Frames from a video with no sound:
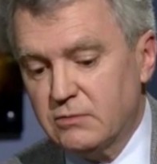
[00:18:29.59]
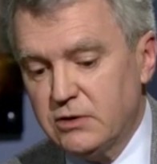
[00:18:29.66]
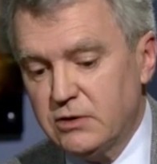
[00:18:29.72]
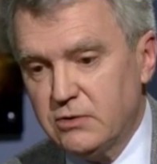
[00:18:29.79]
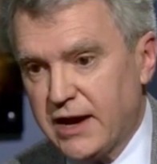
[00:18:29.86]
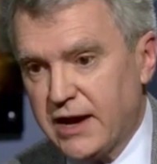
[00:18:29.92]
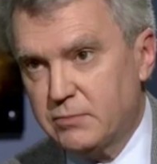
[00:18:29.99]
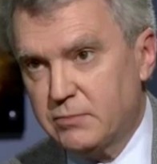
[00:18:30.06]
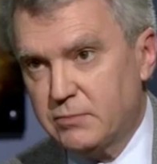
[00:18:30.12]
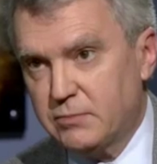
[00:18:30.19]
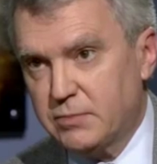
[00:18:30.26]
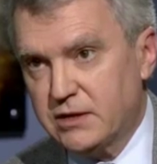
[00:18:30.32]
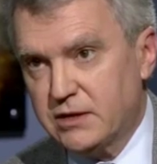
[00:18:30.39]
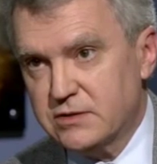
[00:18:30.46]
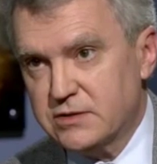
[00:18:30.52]
We don't
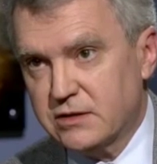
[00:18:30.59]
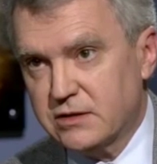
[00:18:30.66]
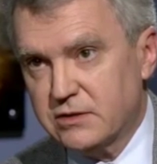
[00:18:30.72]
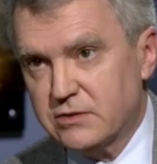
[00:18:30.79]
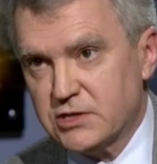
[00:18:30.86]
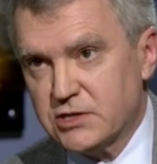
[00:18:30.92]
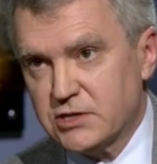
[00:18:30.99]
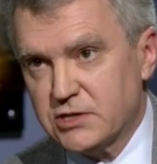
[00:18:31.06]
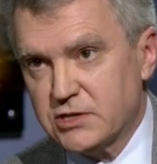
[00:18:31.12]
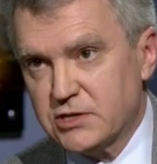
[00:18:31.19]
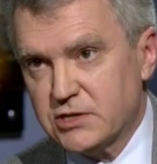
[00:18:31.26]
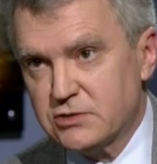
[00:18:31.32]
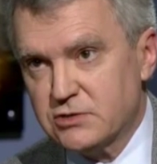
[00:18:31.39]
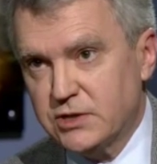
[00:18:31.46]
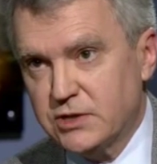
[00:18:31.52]
have to pay the senators as
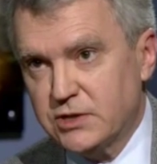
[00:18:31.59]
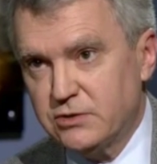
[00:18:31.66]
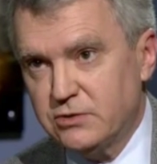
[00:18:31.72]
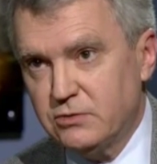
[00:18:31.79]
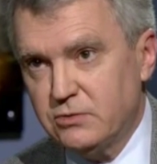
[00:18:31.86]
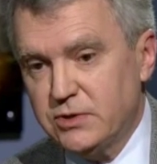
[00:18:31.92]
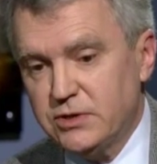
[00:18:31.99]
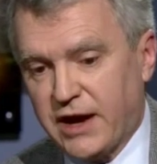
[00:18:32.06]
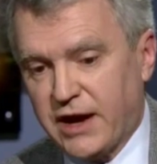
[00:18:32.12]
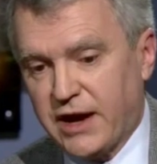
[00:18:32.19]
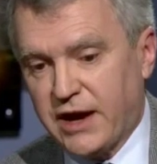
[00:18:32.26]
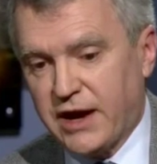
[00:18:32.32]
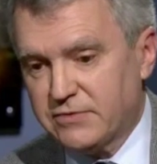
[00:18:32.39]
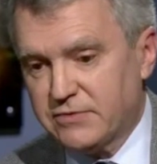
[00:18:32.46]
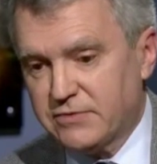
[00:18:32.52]
much as we do. We
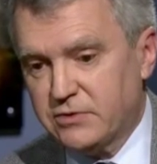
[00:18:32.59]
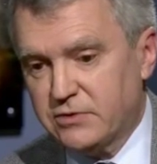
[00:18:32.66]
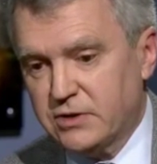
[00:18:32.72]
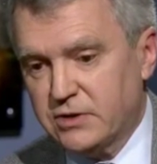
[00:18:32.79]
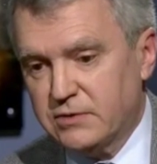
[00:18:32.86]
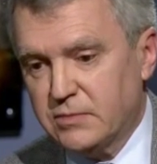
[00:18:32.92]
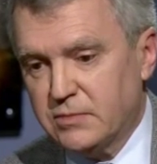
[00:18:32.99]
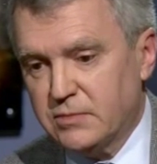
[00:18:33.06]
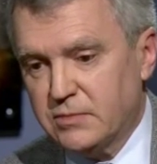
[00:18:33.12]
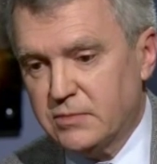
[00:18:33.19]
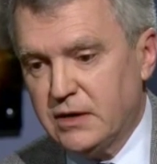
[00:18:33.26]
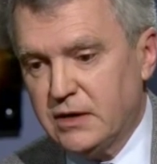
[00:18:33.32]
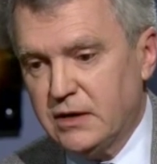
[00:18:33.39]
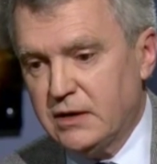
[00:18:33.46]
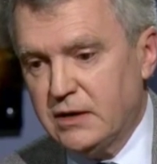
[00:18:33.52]
don't have to give
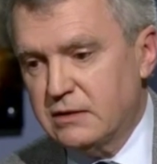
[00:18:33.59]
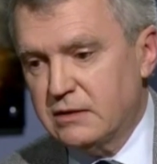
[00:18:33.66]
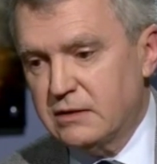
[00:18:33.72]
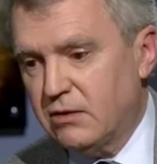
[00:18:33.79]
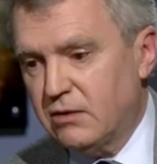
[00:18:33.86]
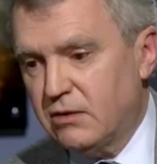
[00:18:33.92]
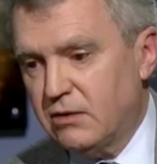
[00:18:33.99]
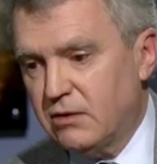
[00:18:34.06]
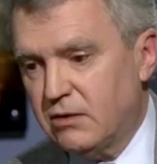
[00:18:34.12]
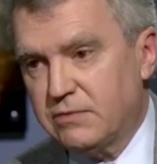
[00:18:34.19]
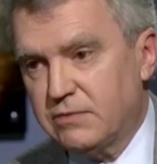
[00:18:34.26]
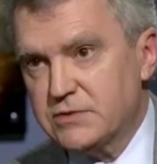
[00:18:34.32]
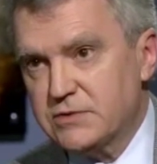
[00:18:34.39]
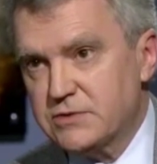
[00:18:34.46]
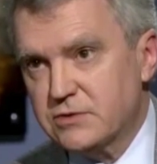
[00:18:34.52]
them the
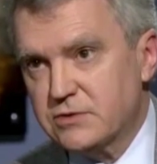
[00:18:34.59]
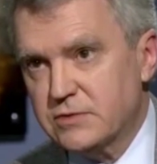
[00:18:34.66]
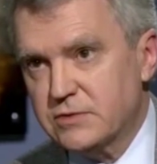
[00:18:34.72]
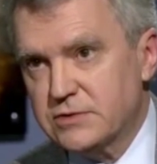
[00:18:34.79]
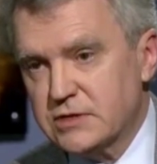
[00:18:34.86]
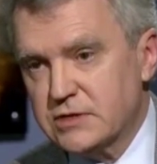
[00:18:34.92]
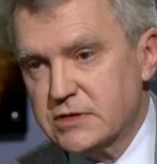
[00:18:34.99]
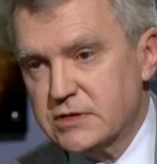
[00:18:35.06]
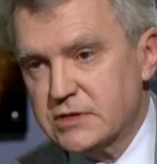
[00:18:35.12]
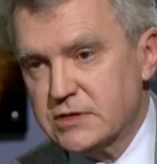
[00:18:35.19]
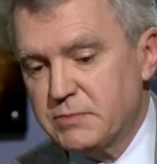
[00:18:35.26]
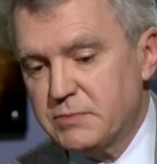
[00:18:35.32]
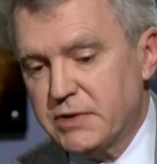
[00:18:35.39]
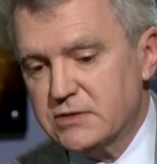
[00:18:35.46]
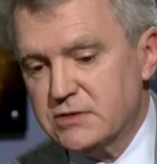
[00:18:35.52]
office services
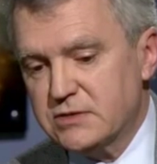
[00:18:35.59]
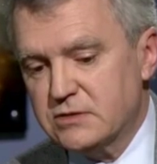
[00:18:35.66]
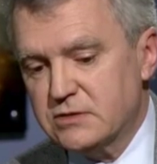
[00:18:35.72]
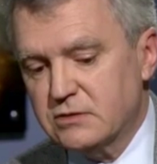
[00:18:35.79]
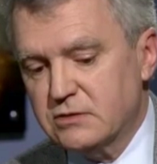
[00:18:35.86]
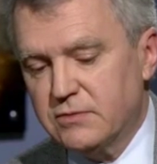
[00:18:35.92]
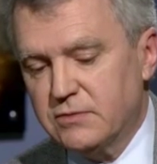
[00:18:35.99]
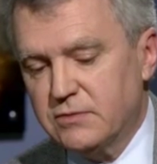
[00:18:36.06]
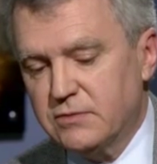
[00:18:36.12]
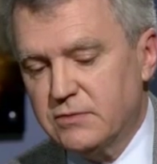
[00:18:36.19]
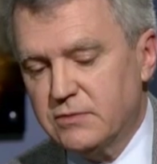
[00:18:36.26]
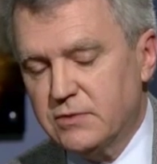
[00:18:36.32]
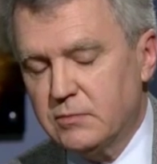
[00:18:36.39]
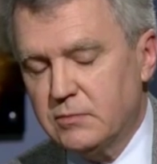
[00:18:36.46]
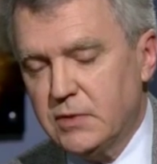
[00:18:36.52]
and expenses that we
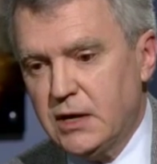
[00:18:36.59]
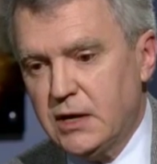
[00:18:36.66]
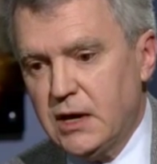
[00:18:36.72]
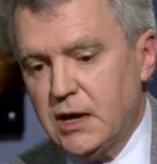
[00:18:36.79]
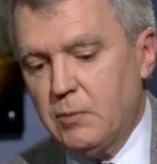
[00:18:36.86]
give them.